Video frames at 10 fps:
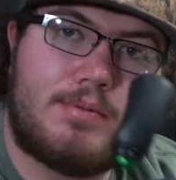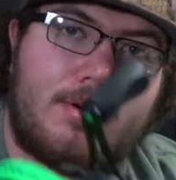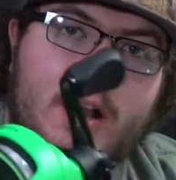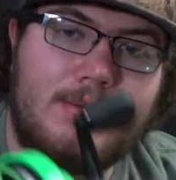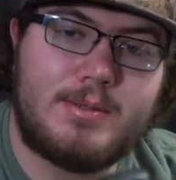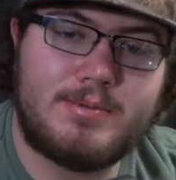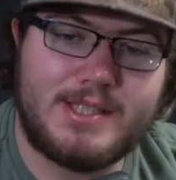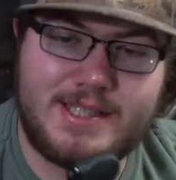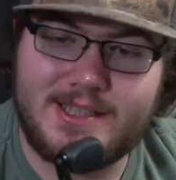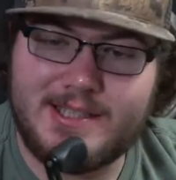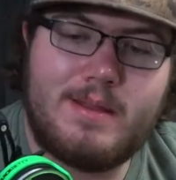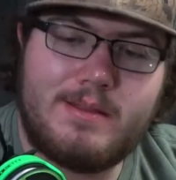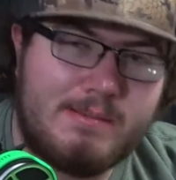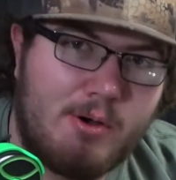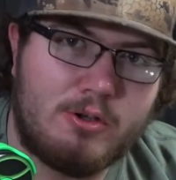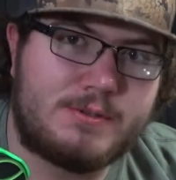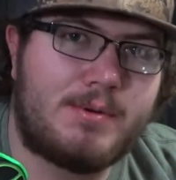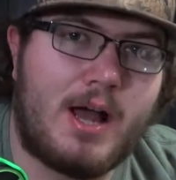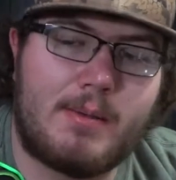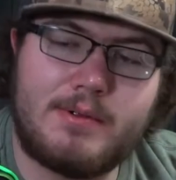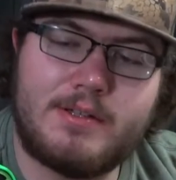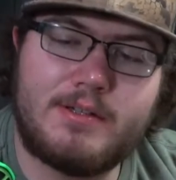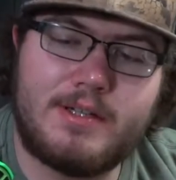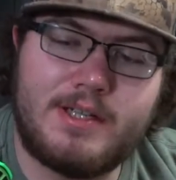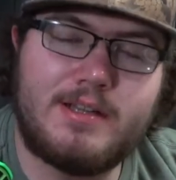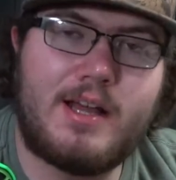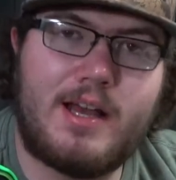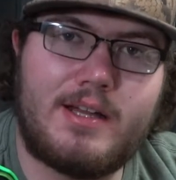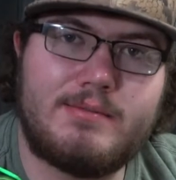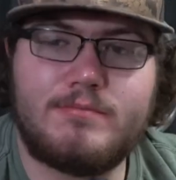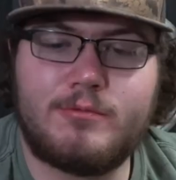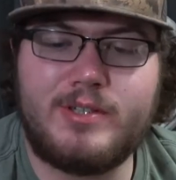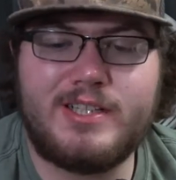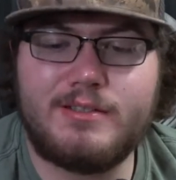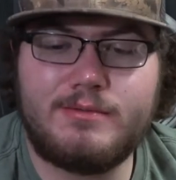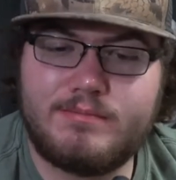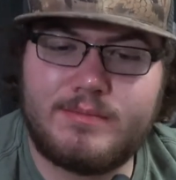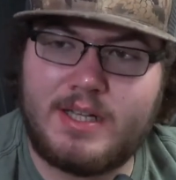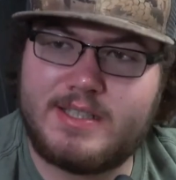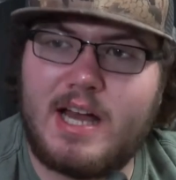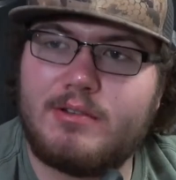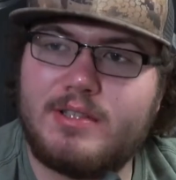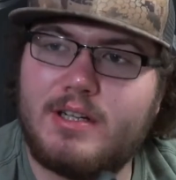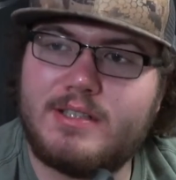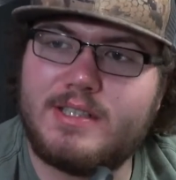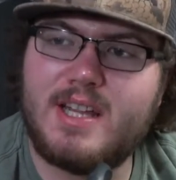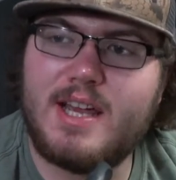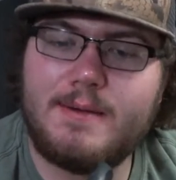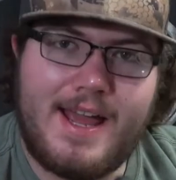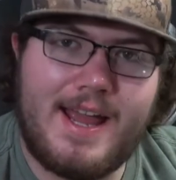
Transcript: Probably the most popular inline reel that's out there today.